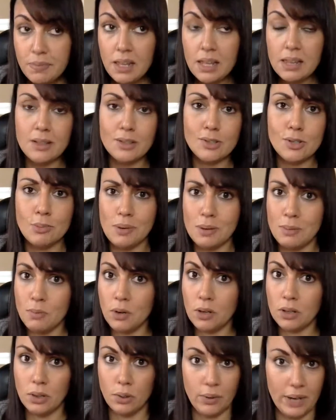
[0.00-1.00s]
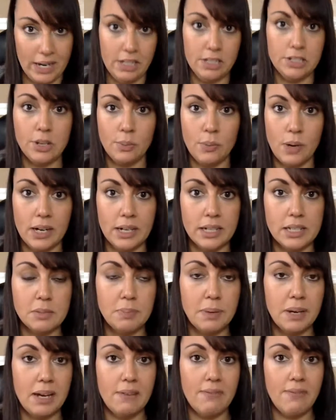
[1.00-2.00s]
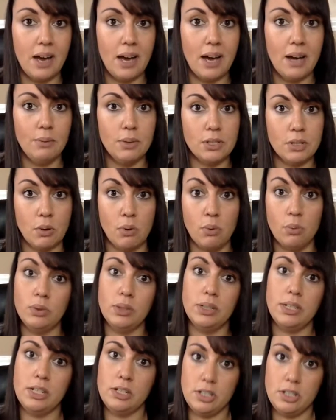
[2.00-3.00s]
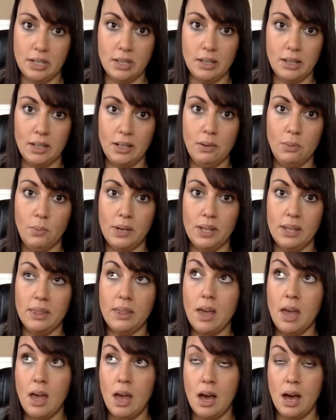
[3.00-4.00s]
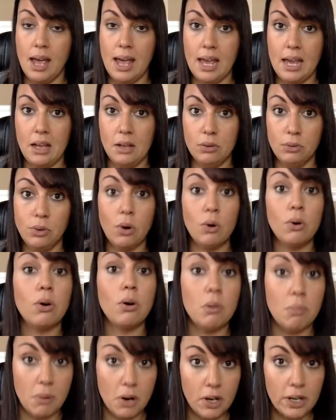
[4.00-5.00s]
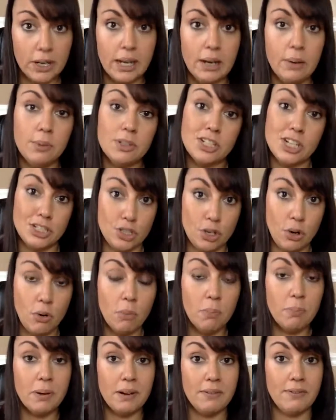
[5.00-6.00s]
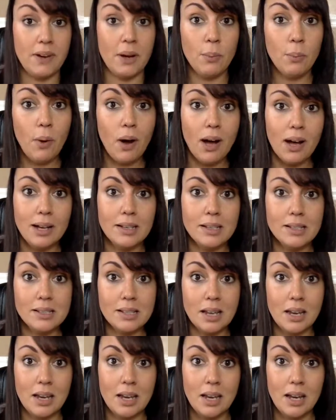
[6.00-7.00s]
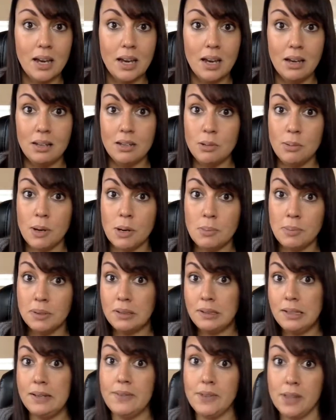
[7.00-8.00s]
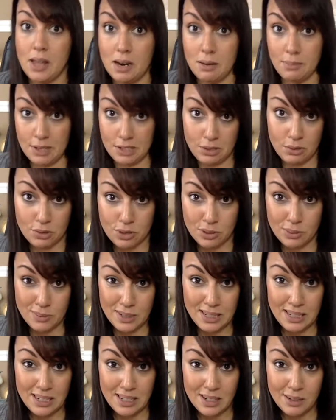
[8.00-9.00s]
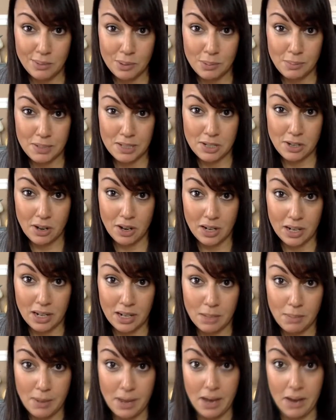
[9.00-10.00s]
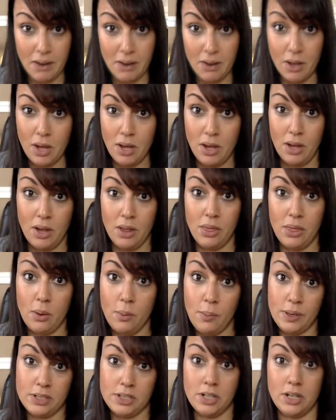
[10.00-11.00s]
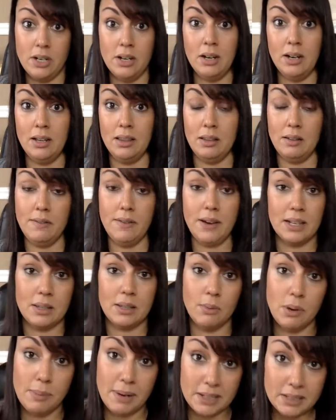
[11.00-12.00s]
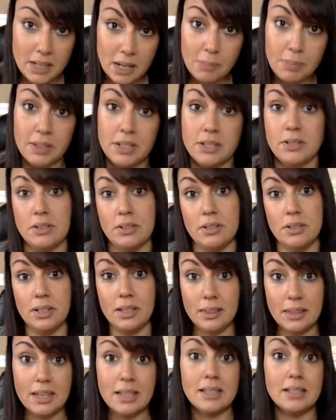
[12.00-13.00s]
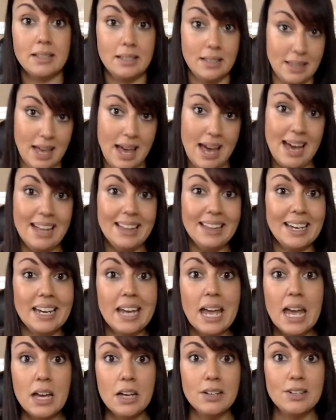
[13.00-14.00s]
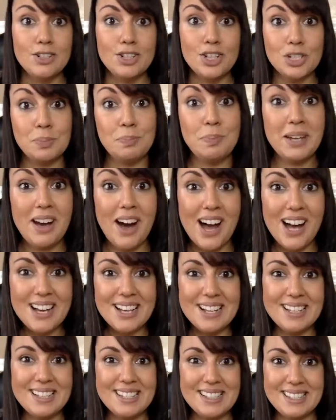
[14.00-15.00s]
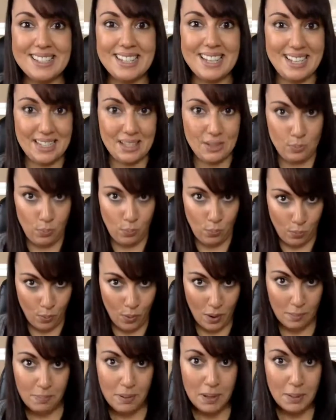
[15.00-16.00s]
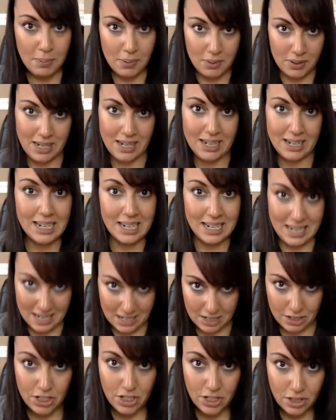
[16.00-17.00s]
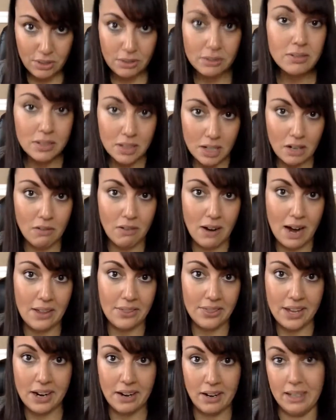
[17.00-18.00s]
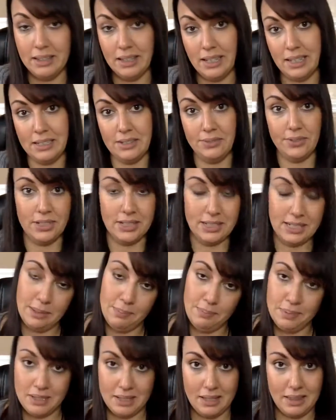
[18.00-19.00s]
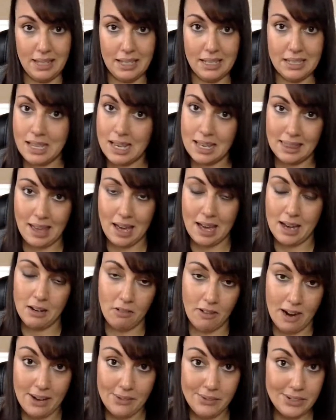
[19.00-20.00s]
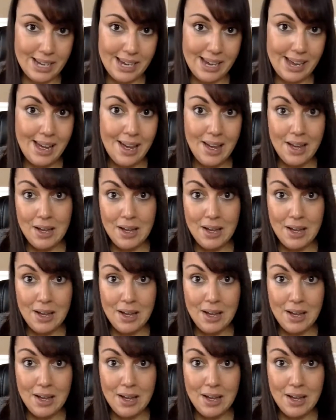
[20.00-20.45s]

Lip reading: this would be more location-wise, but if I was only dealing with a local market, which I don't, but if I was, you better believe a lot of my social media would be talking about the winter and the fact that we're about to get a blizzard and this and that, like just because it's what people can connect to around there and like different tips and things like that around it.